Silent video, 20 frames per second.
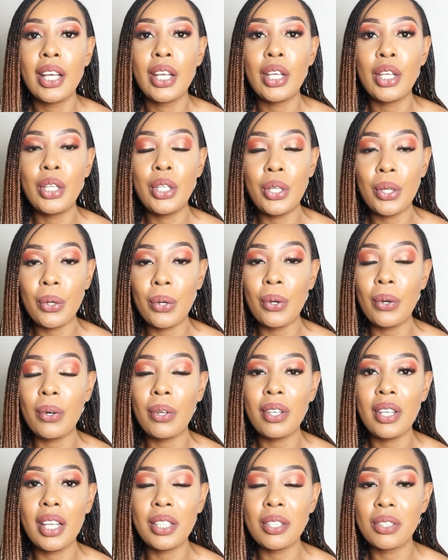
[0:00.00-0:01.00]

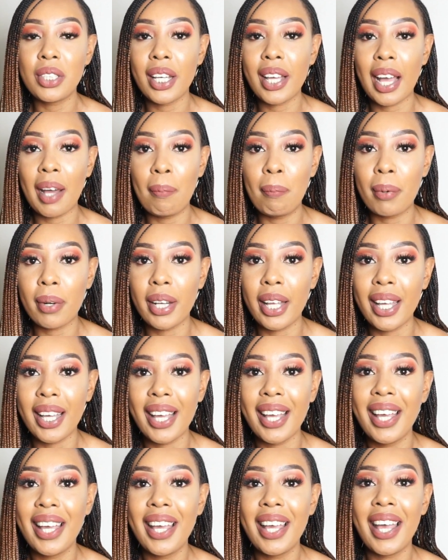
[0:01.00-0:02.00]
you need to take a
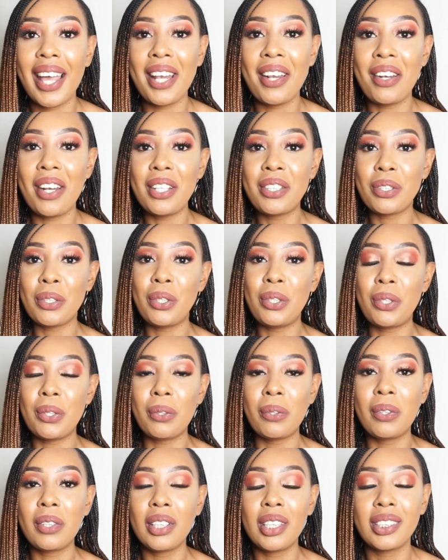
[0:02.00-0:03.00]
break and you need to
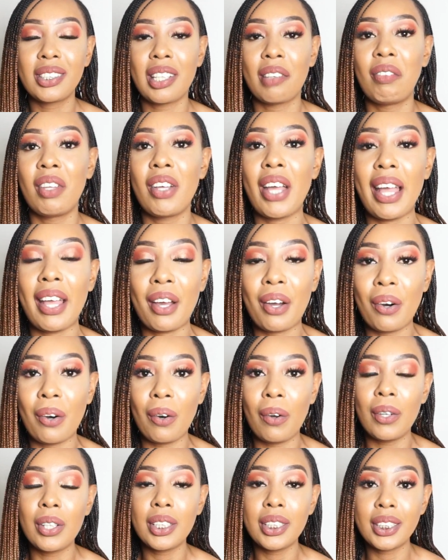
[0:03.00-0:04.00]
do something I
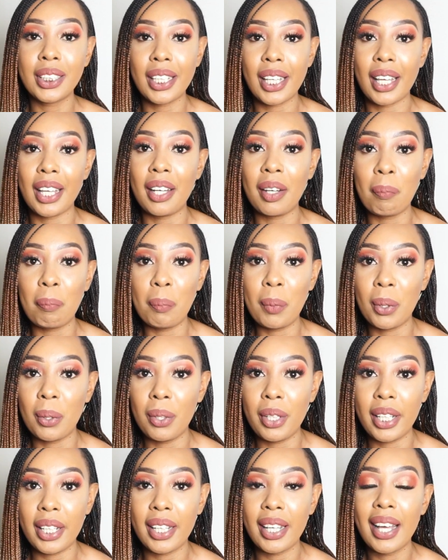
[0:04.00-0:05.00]
call skin
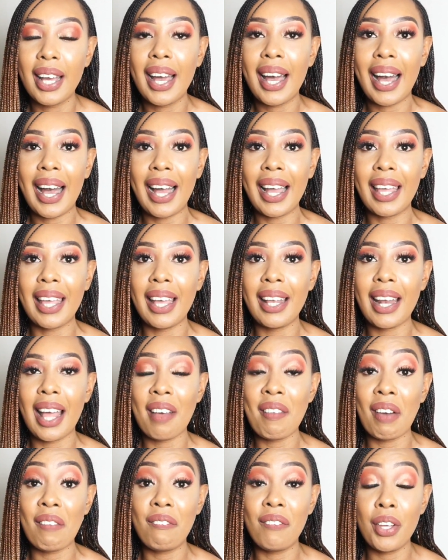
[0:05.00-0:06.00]
building. Again, I
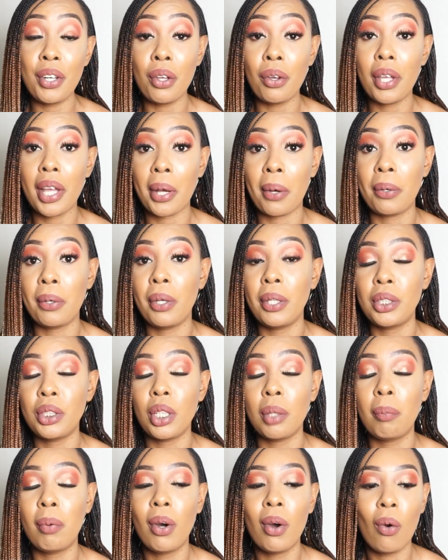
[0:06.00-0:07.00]
have a video here on
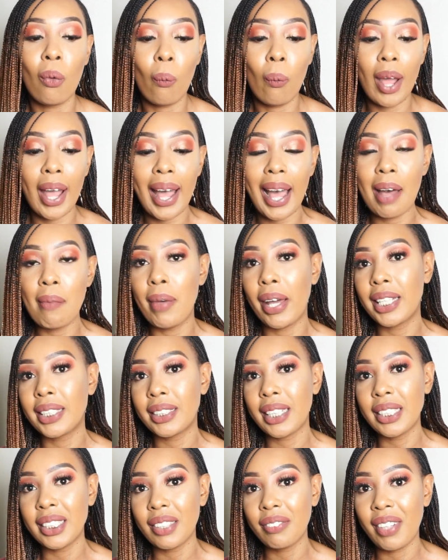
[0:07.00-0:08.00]
YouTube where I'm
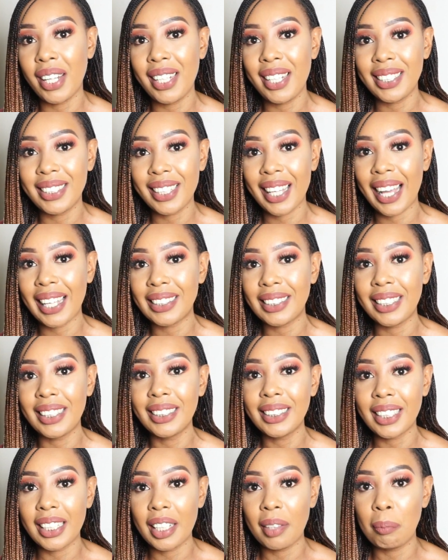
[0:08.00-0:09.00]
extensively discussing
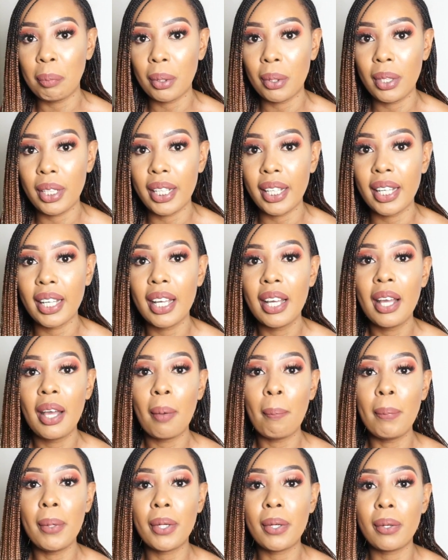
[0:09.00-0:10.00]
skin building,
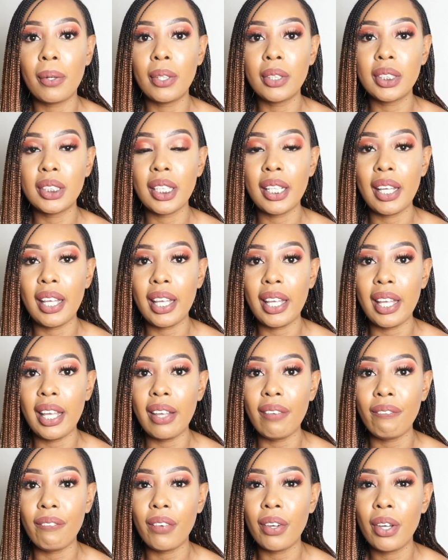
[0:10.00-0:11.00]
because
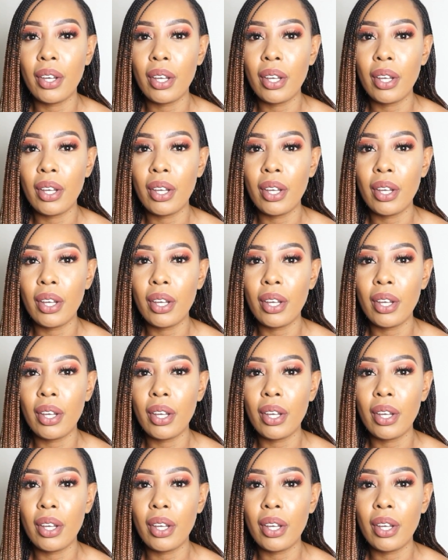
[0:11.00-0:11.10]
if